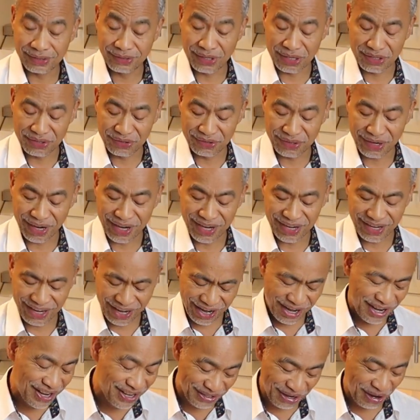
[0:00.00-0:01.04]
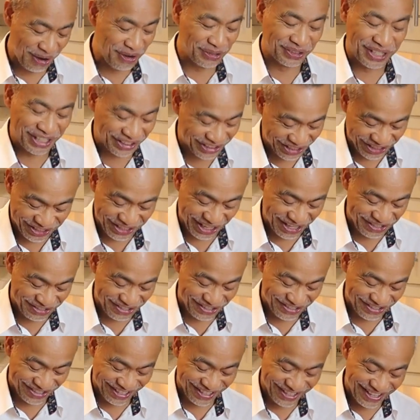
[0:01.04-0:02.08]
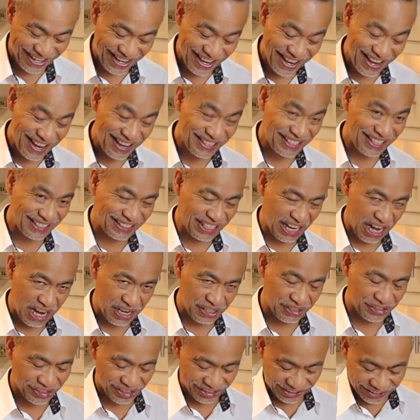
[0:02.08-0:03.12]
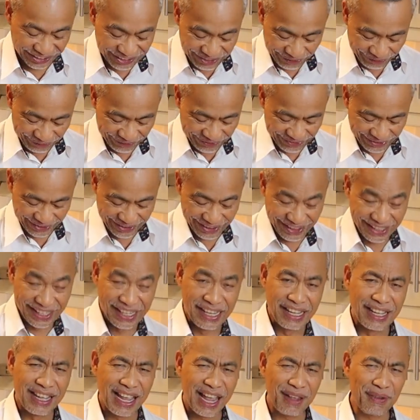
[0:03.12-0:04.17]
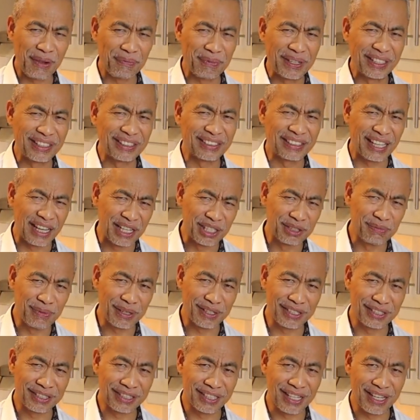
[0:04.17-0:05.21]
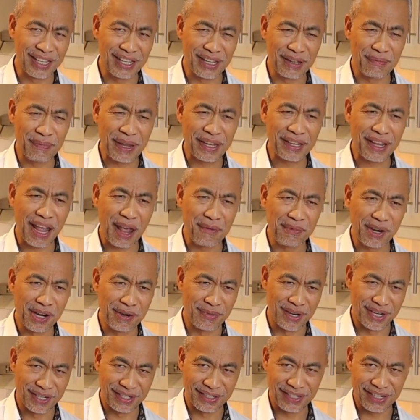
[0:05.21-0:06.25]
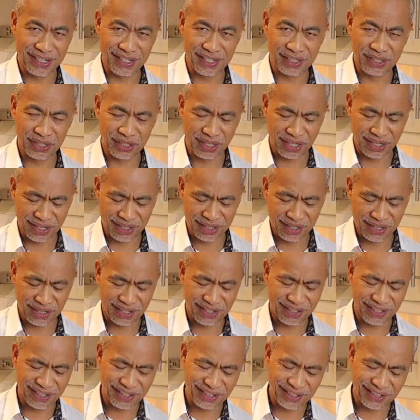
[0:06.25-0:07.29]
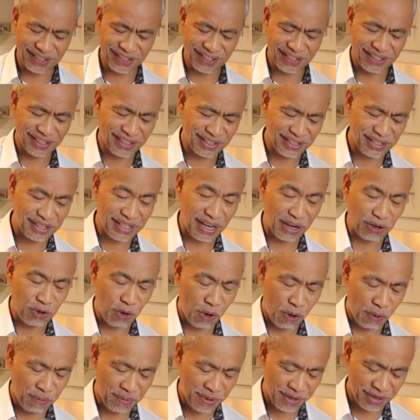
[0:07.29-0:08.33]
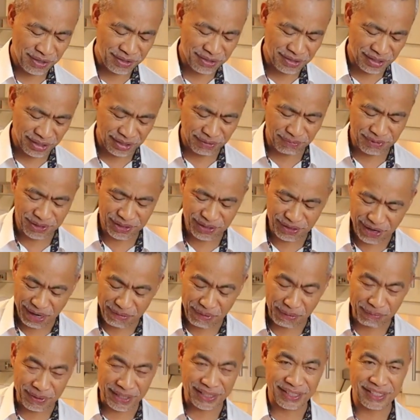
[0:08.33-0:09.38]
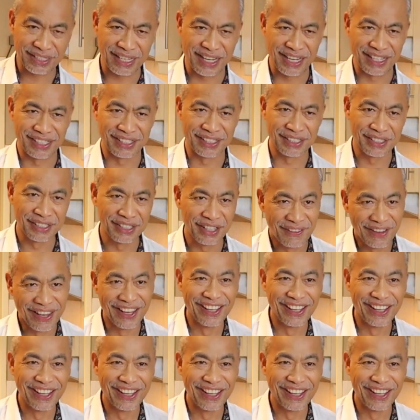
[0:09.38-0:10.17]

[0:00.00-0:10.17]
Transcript: ginger. No, this is not ginger. Just onion. I'm a bit tense because my cameraman is not cooperative, so I'm a bit tense.